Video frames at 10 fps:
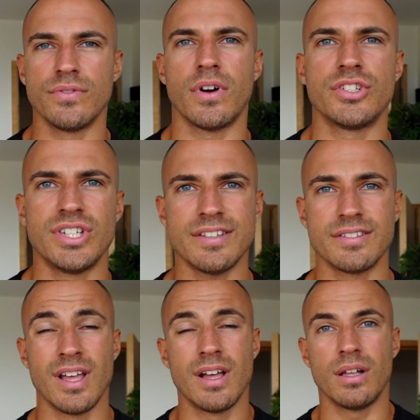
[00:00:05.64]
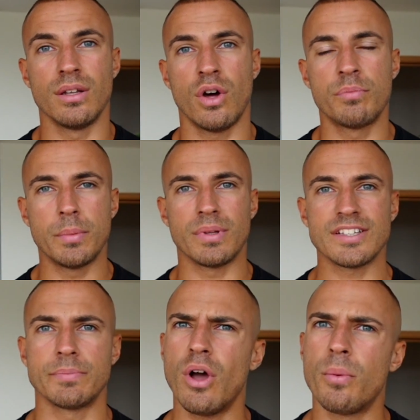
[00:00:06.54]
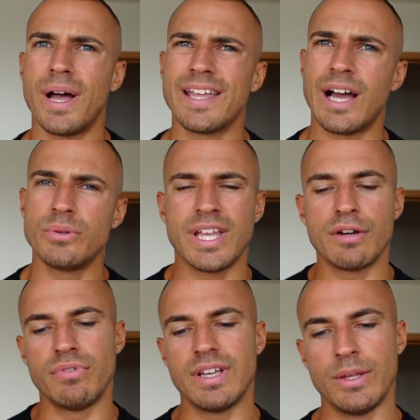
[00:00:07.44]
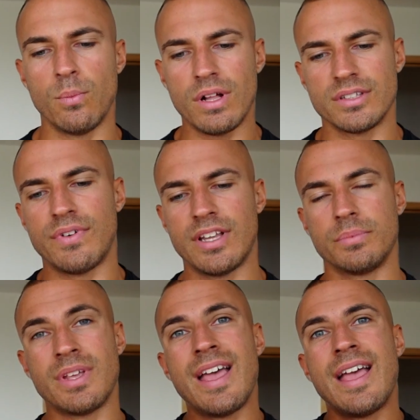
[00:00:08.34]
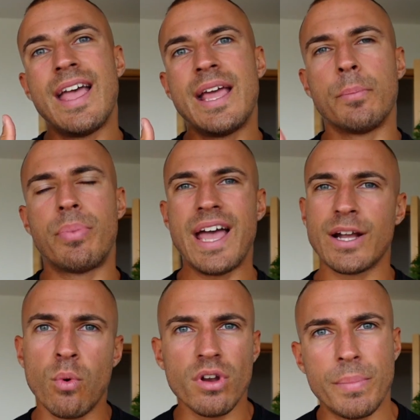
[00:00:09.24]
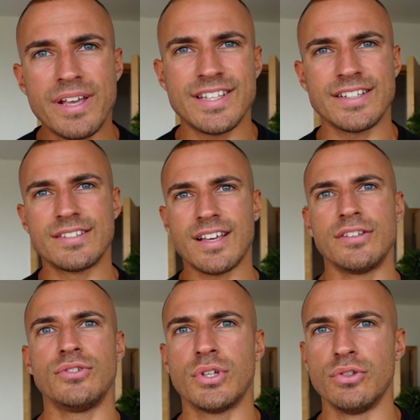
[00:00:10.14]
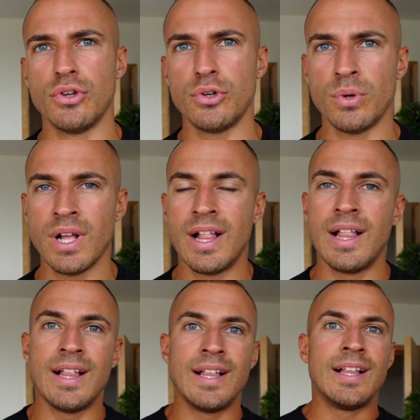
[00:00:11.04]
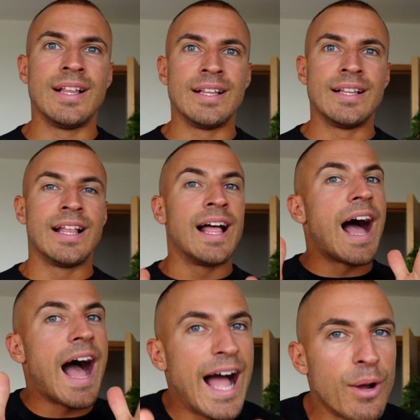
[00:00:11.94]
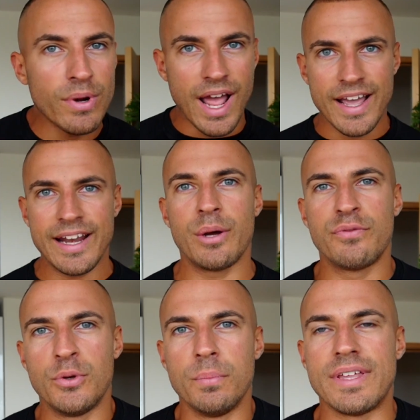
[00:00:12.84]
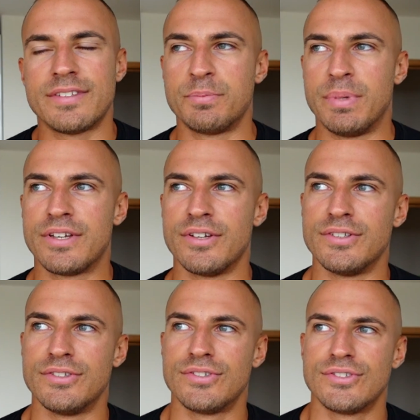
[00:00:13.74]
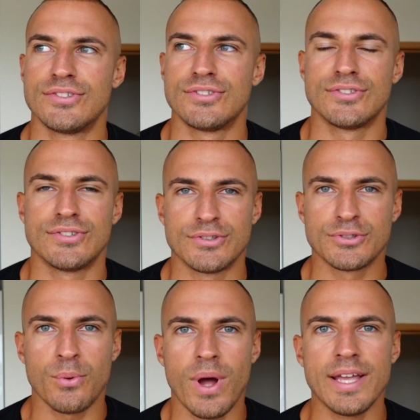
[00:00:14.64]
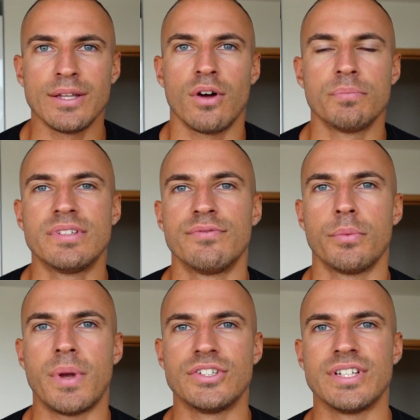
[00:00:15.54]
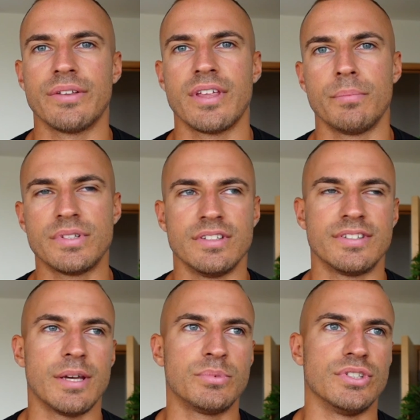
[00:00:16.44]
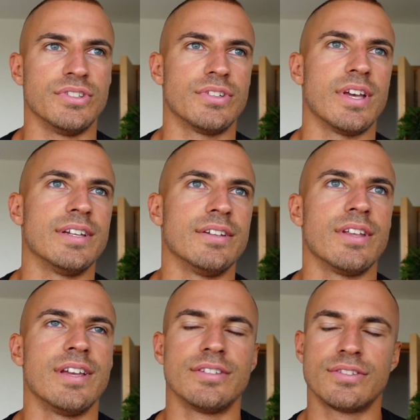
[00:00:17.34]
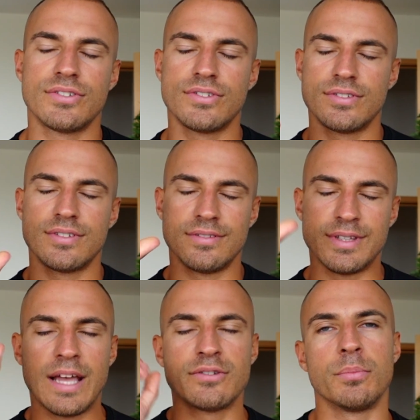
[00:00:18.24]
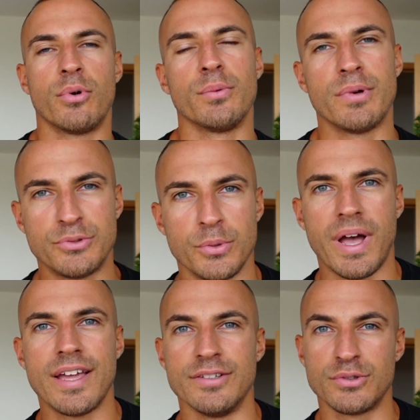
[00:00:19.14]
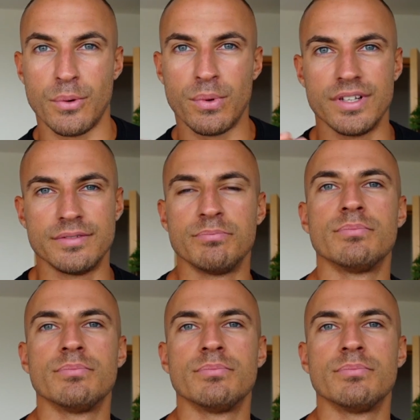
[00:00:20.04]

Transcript: of our chest. A lot of people ask me, oh Mike, how do you get really well developed inner pec? What are the best exercises you can do? I want to iron out a few myths because there's quite a lot of misinformation out there, misconceptions, and it's getting to the point where it's doing my head in, so I want to